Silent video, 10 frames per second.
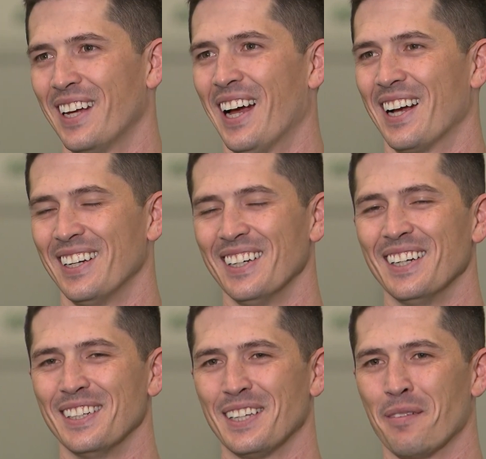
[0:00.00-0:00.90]
Yeah,
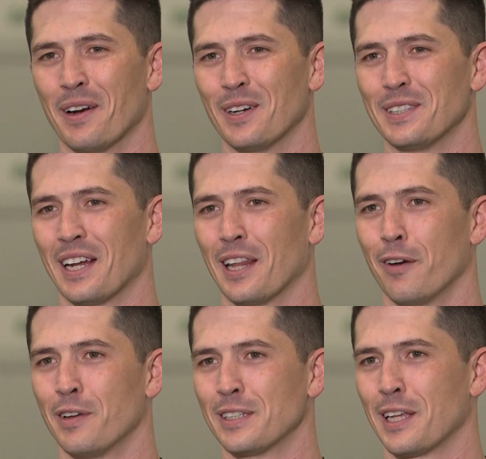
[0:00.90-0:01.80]
same here. He said "I
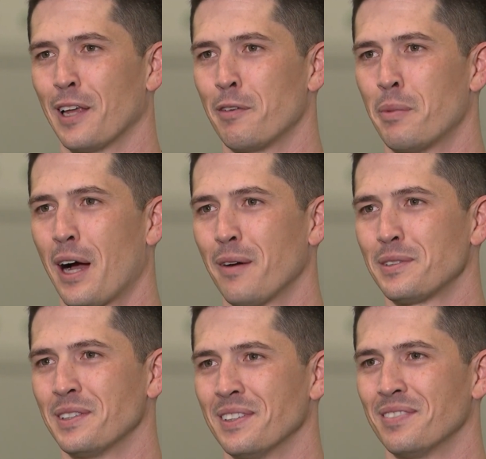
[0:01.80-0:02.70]
love you." I said "Love you,
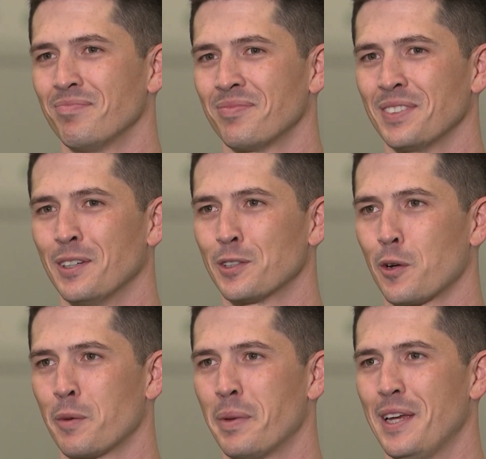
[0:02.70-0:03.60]
pops," and let's
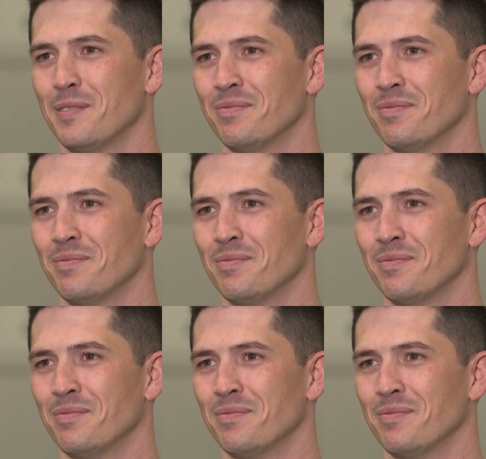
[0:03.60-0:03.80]
go compete.